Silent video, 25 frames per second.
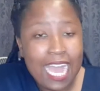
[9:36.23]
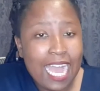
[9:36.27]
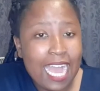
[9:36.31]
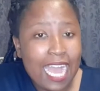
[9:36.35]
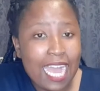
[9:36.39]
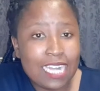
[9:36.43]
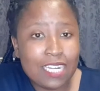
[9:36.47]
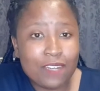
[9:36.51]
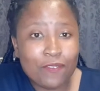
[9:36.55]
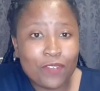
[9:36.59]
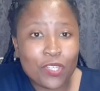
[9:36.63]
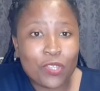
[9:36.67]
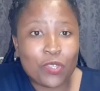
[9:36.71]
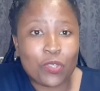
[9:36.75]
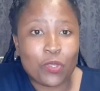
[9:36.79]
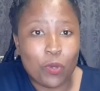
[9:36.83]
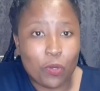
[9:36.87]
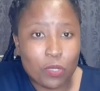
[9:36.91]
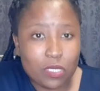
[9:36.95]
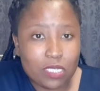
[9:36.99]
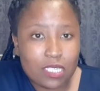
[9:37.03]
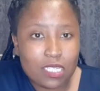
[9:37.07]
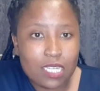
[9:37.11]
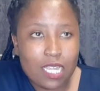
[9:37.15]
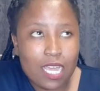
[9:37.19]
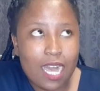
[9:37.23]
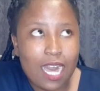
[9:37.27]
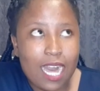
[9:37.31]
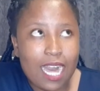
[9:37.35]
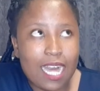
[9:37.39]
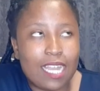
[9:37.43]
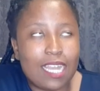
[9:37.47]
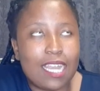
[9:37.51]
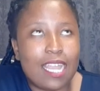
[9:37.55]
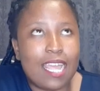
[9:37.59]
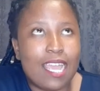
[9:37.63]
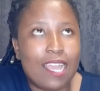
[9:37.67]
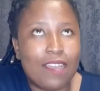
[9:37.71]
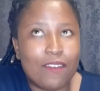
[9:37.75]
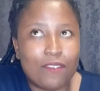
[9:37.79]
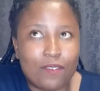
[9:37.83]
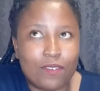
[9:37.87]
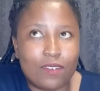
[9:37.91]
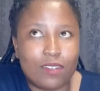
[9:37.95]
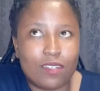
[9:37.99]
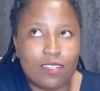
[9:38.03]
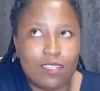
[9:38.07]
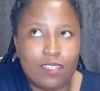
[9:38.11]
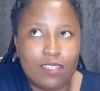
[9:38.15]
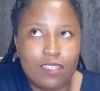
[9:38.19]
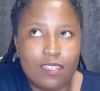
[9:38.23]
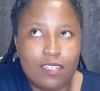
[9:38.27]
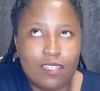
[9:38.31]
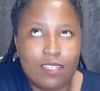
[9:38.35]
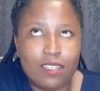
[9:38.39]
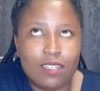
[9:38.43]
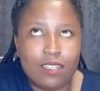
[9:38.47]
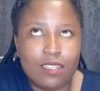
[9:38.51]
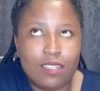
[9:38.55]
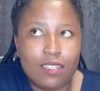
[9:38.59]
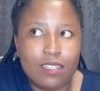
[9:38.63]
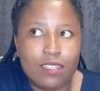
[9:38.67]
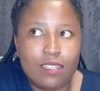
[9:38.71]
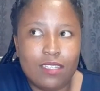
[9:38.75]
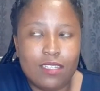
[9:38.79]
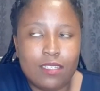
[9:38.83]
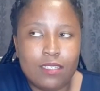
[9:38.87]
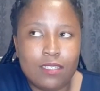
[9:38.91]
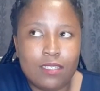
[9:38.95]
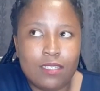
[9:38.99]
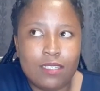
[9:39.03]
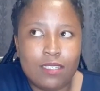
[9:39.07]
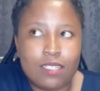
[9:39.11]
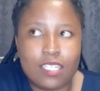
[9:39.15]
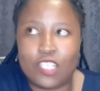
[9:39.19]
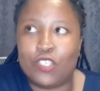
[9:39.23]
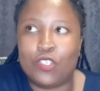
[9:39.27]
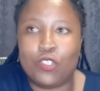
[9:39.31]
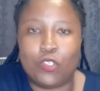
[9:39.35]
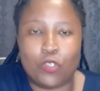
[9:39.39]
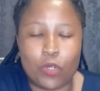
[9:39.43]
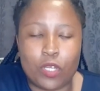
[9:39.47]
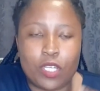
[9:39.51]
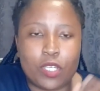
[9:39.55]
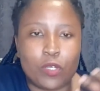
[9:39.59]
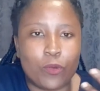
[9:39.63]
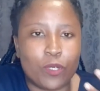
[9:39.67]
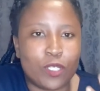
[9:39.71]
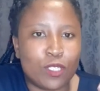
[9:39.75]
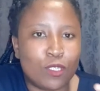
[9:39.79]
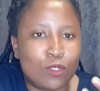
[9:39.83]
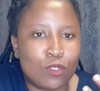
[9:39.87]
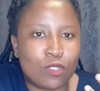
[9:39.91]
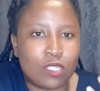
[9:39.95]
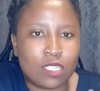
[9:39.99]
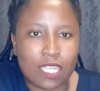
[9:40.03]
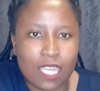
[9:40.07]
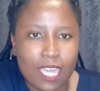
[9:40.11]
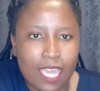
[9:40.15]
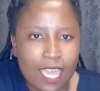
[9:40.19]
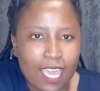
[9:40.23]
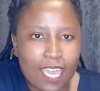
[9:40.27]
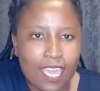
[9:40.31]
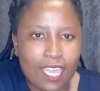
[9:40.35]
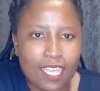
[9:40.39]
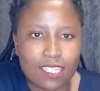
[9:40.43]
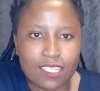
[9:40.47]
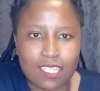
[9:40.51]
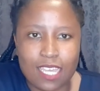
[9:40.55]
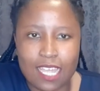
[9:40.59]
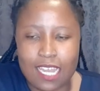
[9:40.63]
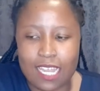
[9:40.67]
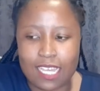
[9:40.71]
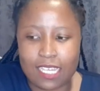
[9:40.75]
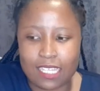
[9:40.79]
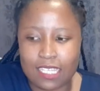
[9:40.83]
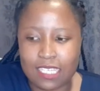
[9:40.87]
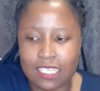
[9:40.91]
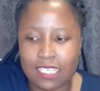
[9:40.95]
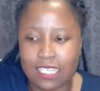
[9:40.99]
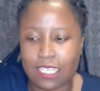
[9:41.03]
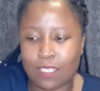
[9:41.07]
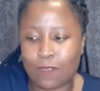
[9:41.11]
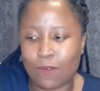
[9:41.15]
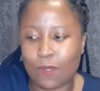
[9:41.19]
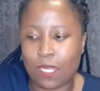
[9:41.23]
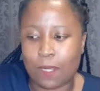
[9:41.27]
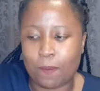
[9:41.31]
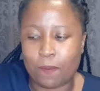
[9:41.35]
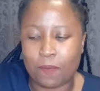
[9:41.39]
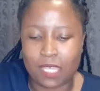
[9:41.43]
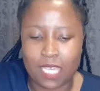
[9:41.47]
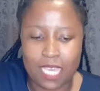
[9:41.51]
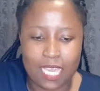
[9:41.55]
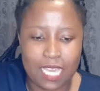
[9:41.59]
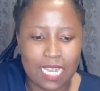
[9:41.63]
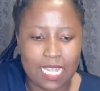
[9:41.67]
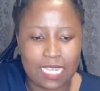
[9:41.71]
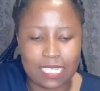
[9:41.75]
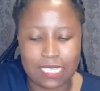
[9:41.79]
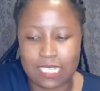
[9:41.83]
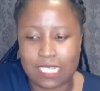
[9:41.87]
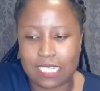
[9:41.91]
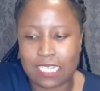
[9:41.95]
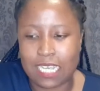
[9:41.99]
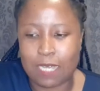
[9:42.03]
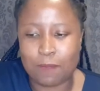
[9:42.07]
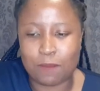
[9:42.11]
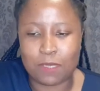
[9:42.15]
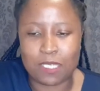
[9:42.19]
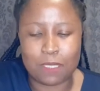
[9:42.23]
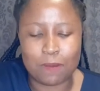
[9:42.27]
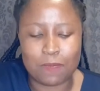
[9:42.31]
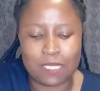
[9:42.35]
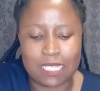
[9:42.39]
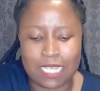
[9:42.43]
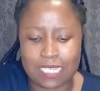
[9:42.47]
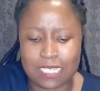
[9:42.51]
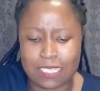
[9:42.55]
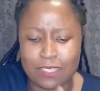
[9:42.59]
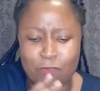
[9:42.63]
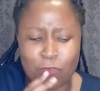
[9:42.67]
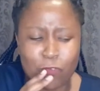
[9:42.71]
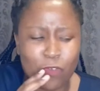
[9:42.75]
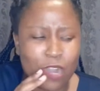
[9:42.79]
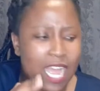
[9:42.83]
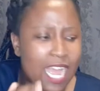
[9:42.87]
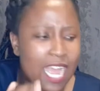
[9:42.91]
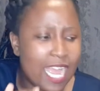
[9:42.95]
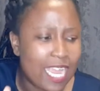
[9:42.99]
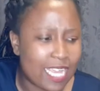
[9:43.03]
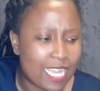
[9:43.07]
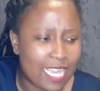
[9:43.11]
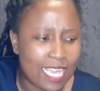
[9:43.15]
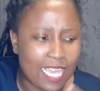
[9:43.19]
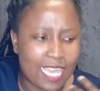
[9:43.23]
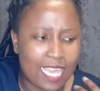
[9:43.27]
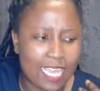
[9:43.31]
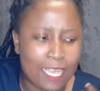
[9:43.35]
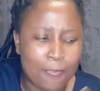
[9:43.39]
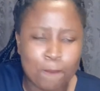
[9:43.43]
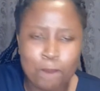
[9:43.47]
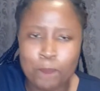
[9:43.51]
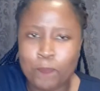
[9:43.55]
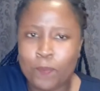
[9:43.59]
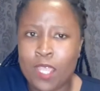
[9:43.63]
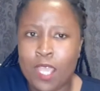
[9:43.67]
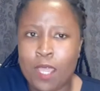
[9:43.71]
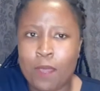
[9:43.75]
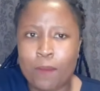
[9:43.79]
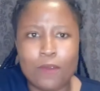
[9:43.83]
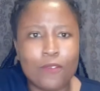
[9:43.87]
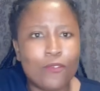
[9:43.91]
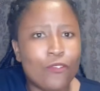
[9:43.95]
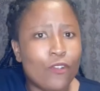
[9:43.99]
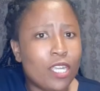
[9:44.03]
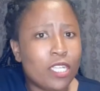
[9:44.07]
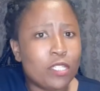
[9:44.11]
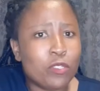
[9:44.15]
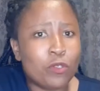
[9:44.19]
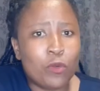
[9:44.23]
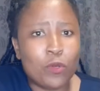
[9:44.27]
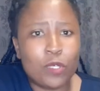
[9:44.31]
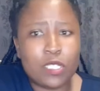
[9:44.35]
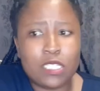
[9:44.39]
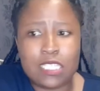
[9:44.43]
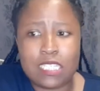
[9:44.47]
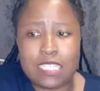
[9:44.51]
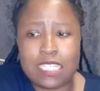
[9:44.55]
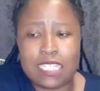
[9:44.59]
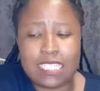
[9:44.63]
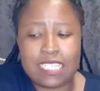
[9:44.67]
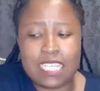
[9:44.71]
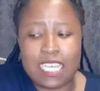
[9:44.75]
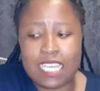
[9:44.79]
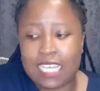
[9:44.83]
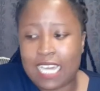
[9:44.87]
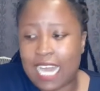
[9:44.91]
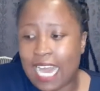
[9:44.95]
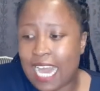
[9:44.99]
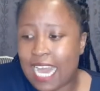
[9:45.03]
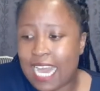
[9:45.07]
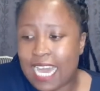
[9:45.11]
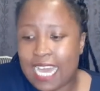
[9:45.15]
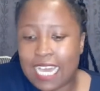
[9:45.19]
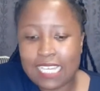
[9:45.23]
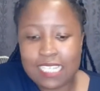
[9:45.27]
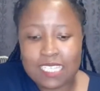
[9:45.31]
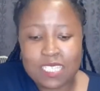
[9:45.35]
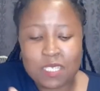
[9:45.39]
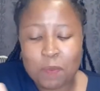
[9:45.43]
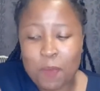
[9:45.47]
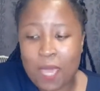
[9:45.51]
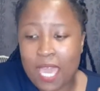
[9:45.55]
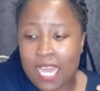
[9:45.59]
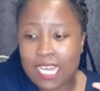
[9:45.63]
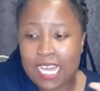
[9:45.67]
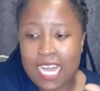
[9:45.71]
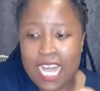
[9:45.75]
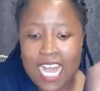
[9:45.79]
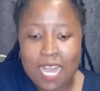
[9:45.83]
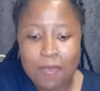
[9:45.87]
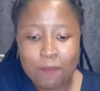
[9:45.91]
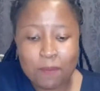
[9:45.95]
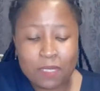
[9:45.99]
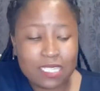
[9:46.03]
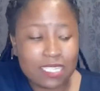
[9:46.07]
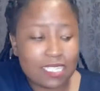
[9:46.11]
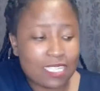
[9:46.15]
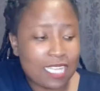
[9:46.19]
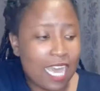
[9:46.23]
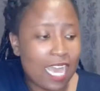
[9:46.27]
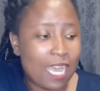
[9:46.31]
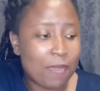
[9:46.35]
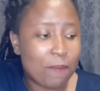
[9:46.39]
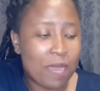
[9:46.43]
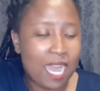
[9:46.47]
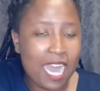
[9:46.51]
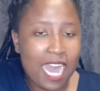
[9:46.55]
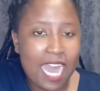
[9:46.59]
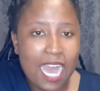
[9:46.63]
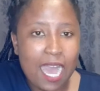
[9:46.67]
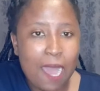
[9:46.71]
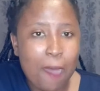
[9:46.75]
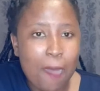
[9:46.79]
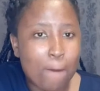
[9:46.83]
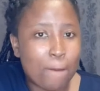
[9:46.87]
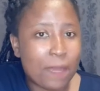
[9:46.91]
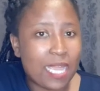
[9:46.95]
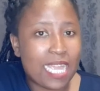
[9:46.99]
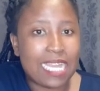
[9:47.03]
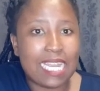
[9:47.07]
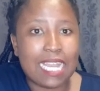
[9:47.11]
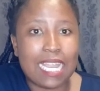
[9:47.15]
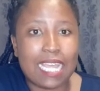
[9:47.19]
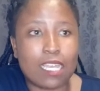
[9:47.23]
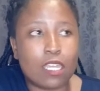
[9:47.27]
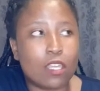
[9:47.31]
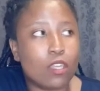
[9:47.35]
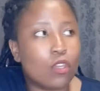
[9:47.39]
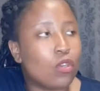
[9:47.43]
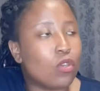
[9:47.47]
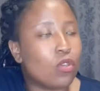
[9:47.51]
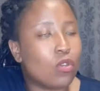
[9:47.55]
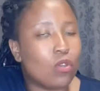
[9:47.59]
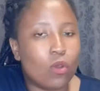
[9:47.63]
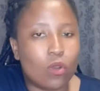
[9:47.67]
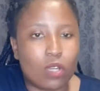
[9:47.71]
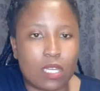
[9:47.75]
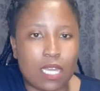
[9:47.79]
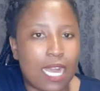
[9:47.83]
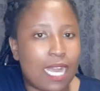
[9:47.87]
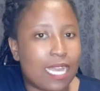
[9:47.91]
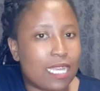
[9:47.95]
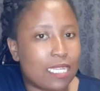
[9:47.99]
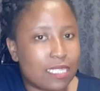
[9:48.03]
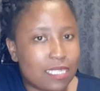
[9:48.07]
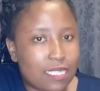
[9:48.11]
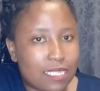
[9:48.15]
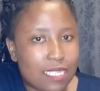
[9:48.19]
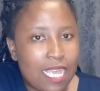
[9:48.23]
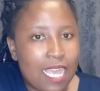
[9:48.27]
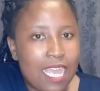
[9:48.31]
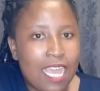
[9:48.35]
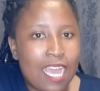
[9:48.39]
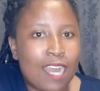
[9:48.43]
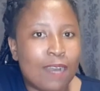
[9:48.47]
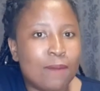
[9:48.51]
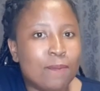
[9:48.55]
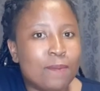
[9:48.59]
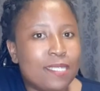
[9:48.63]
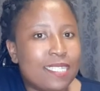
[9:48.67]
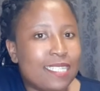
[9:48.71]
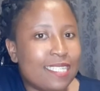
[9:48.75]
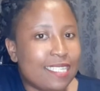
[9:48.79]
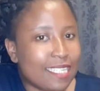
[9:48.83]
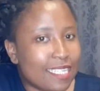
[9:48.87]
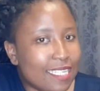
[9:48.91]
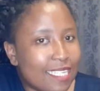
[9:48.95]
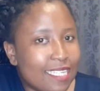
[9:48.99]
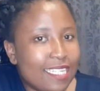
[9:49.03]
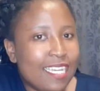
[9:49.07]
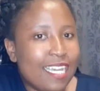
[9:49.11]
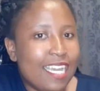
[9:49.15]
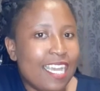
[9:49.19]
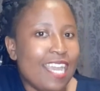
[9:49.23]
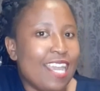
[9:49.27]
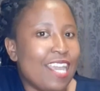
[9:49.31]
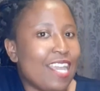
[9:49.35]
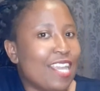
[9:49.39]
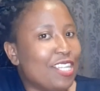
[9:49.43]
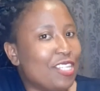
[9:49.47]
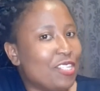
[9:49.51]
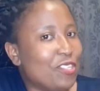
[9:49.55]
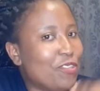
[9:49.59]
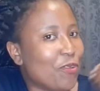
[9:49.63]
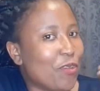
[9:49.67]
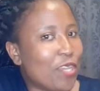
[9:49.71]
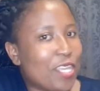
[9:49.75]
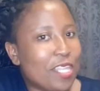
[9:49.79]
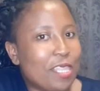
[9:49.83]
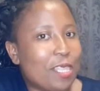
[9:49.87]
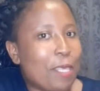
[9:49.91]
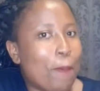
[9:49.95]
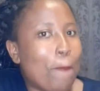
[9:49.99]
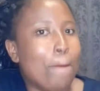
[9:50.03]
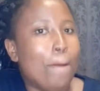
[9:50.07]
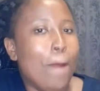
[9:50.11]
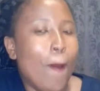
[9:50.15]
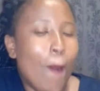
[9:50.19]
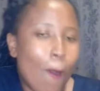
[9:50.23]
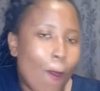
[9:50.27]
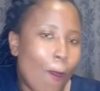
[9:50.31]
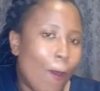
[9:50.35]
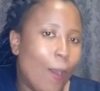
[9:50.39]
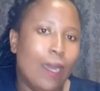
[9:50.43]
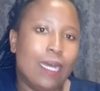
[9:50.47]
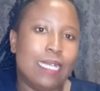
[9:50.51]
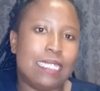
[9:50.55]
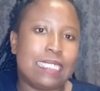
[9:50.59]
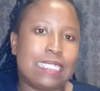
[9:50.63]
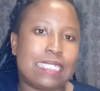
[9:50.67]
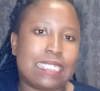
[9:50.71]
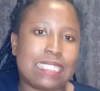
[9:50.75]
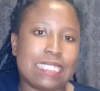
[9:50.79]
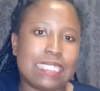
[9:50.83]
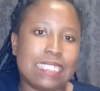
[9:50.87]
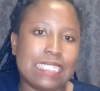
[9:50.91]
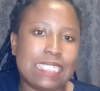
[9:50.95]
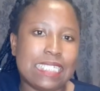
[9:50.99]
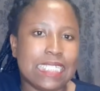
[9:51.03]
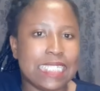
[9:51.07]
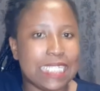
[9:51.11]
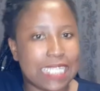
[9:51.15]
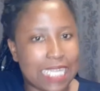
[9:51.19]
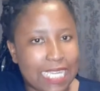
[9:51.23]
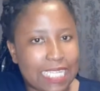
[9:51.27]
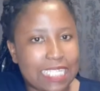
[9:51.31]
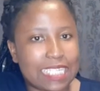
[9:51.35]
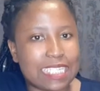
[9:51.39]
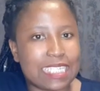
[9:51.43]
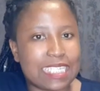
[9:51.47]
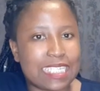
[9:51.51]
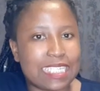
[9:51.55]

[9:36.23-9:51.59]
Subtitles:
I never thought I'll ever enjoy going to DH. And like, these days when I'm there, like, the time seems like it's flying. Before I know it, they say, guys, pick up, it's time up. And like, you guys, I'm still enjoying the pods. Yes,